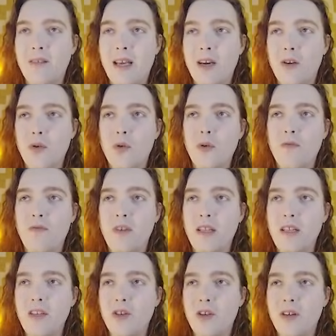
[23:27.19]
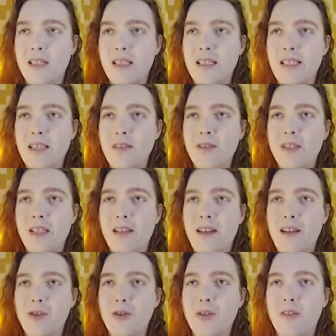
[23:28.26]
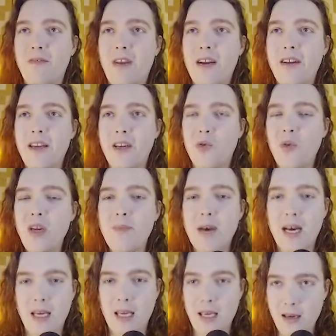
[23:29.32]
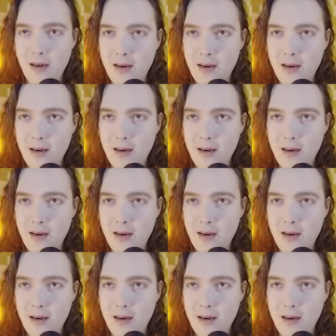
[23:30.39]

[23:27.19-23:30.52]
like a whole village on stilts, and that it looked very Quebec-y.